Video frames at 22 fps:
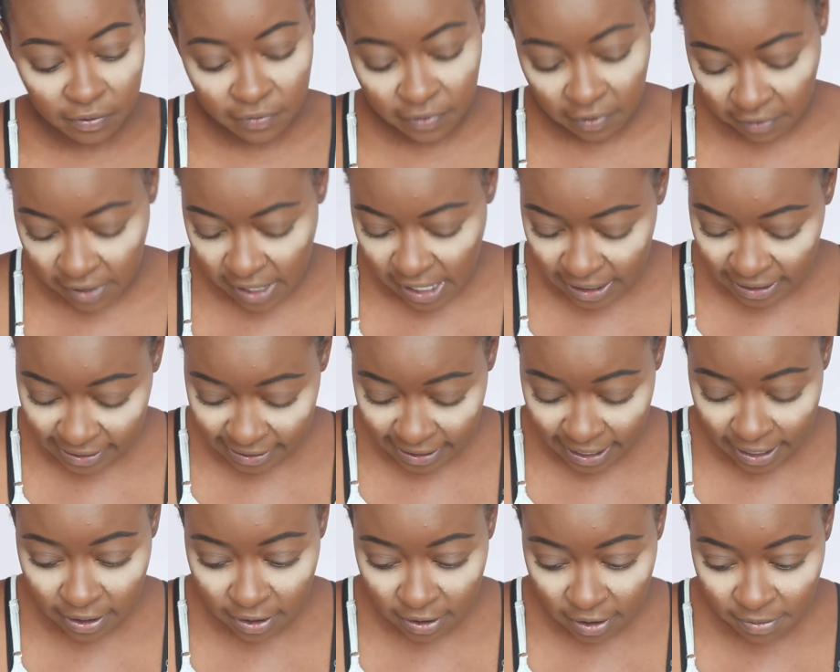very
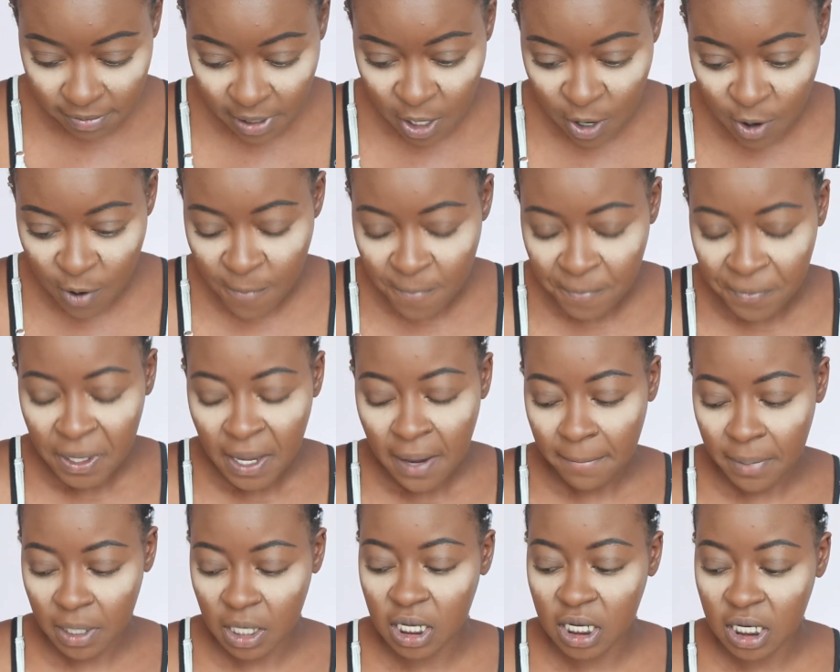excited about
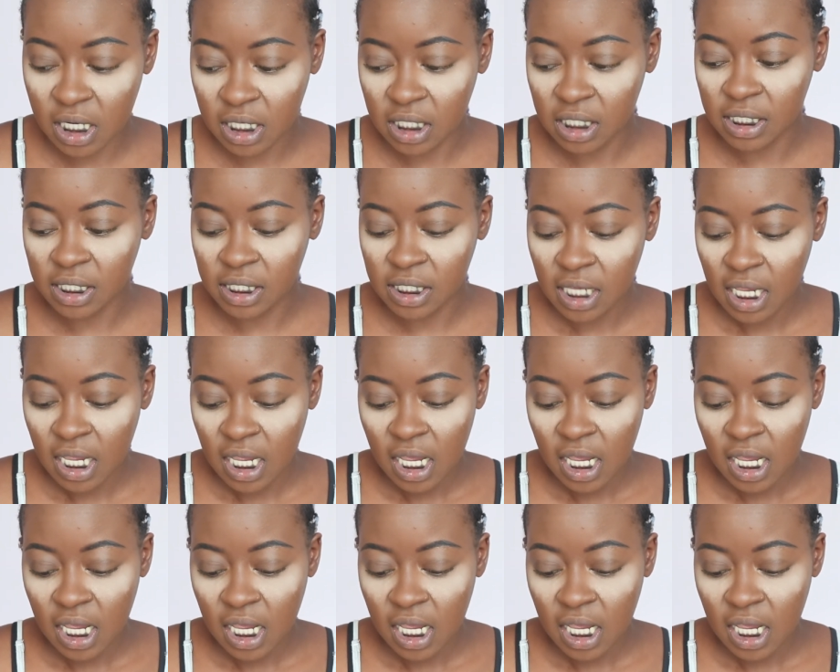because